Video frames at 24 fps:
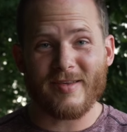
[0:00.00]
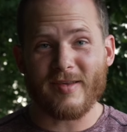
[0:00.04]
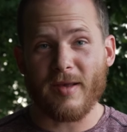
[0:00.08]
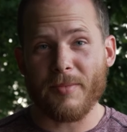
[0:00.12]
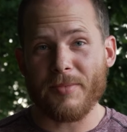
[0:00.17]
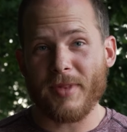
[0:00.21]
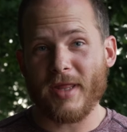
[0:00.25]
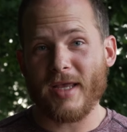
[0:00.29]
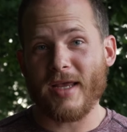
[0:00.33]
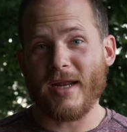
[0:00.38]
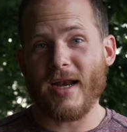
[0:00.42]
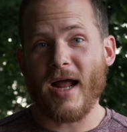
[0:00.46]

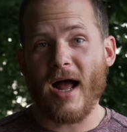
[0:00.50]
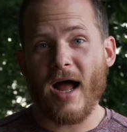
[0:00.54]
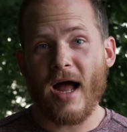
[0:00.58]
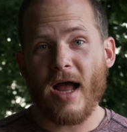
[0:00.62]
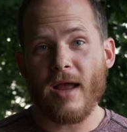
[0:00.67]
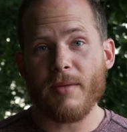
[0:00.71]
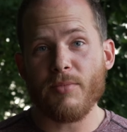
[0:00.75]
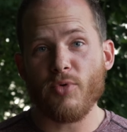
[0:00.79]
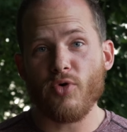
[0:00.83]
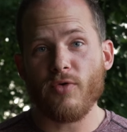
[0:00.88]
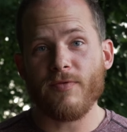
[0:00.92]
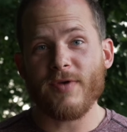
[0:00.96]
something in
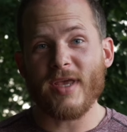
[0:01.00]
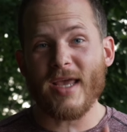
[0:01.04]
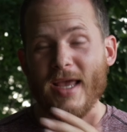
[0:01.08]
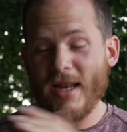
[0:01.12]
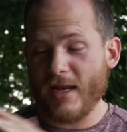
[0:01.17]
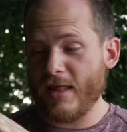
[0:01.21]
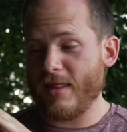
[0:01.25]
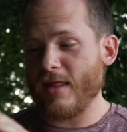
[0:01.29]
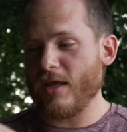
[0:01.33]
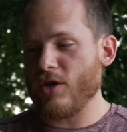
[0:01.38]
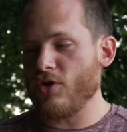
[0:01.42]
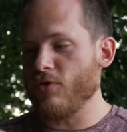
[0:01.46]
iMovie,
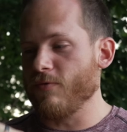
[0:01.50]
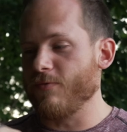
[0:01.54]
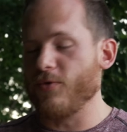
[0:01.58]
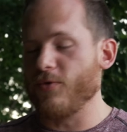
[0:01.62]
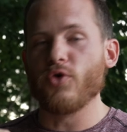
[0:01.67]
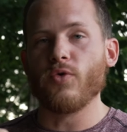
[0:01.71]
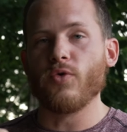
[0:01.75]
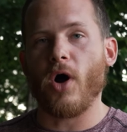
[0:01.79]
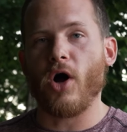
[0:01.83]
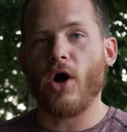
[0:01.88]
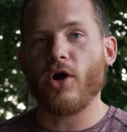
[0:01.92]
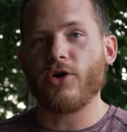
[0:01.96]
anything you
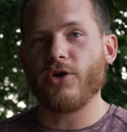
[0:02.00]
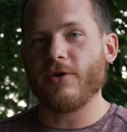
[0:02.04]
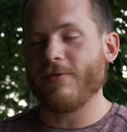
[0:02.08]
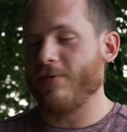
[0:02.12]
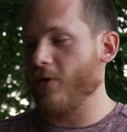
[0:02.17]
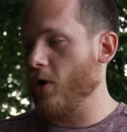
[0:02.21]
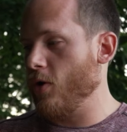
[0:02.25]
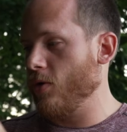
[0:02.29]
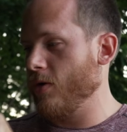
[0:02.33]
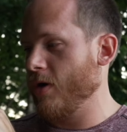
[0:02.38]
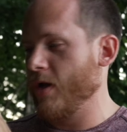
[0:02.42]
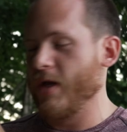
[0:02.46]
view on your
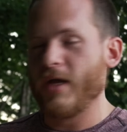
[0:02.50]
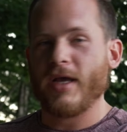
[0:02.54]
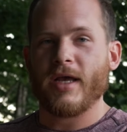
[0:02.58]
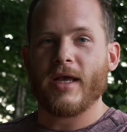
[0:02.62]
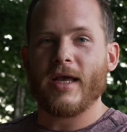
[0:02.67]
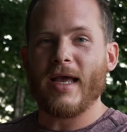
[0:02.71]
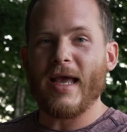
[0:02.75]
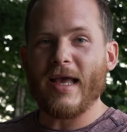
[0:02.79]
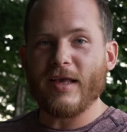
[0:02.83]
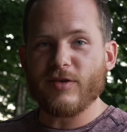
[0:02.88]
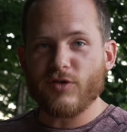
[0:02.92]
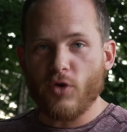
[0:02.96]
phone
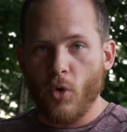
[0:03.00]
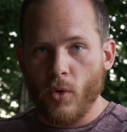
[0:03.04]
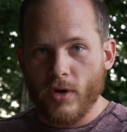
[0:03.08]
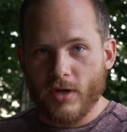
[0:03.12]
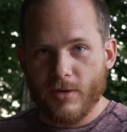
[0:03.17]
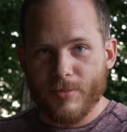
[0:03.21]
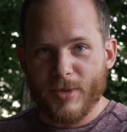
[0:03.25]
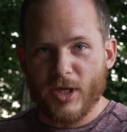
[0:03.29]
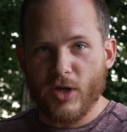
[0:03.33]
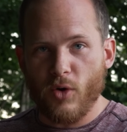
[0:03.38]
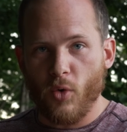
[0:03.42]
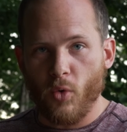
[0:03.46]
is going to
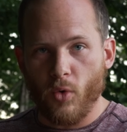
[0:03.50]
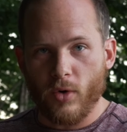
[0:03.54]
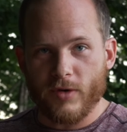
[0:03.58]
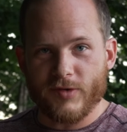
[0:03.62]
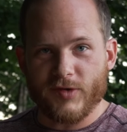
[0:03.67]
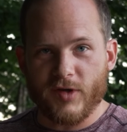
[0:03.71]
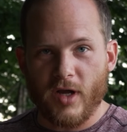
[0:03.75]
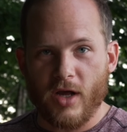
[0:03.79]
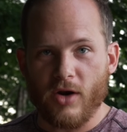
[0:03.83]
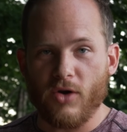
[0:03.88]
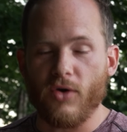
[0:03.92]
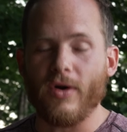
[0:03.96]
be
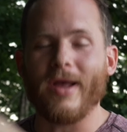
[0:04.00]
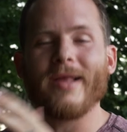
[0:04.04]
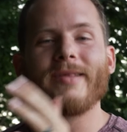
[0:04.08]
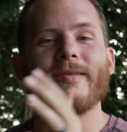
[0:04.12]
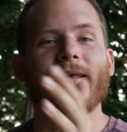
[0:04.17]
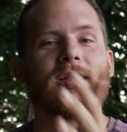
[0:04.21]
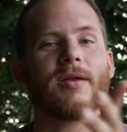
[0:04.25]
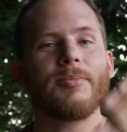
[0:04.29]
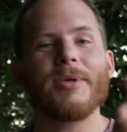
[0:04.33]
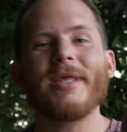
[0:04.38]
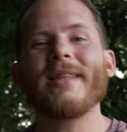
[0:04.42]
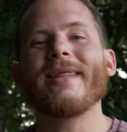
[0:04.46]
horizontal. It's
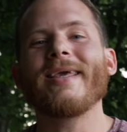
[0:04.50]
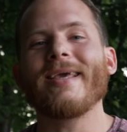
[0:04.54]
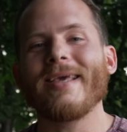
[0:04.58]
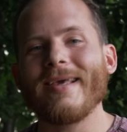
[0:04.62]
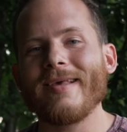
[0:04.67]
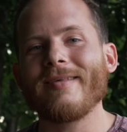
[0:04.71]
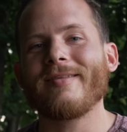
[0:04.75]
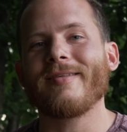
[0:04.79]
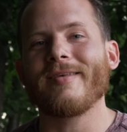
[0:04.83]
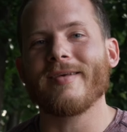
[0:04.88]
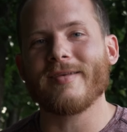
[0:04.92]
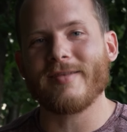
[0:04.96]
going to be the
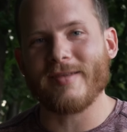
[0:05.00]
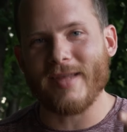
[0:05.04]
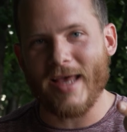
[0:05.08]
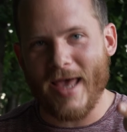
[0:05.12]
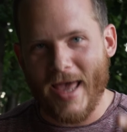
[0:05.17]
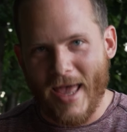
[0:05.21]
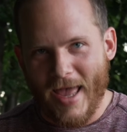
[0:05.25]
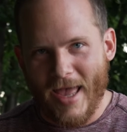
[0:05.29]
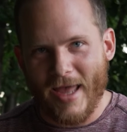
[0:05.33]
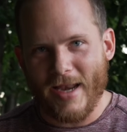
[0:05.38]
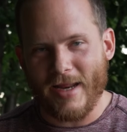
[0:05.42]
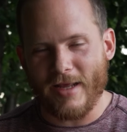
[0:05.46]
easiest to
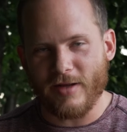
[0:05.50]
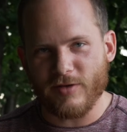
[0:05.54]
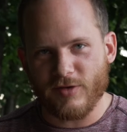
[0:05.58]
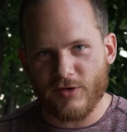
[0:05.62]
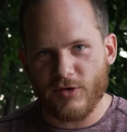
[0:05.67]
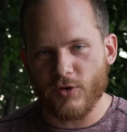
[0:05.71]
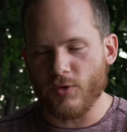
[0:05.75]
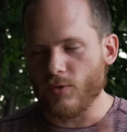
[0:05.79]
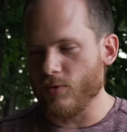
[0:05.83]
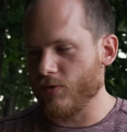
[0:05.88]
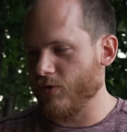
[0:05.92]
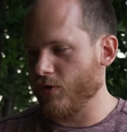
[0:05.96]
edit
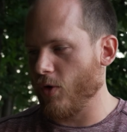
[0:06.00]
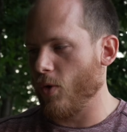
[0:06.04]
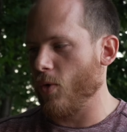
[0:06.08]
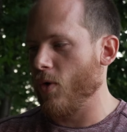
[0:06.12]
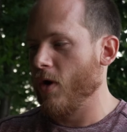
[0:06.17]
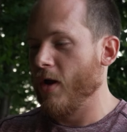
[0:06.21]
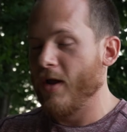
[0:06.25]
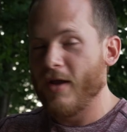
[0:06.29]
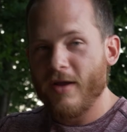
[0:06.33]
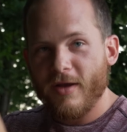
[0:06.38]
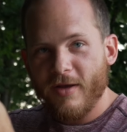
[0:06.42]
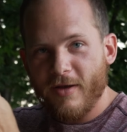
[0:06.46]
too. So
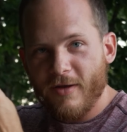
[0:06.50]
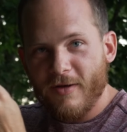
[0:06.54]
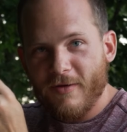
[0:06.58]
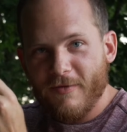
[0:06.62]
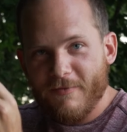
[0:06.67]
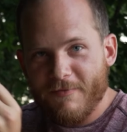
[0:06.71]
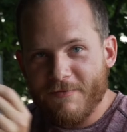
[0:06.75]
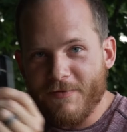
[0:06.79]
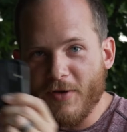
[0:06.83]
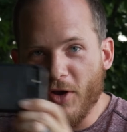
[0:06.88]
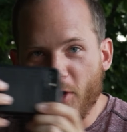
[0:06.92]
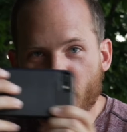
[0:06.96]

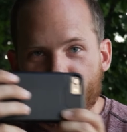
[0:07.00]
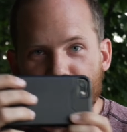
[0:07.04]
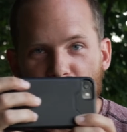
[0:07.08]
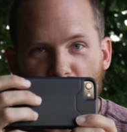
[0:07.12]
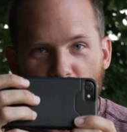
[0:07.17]
film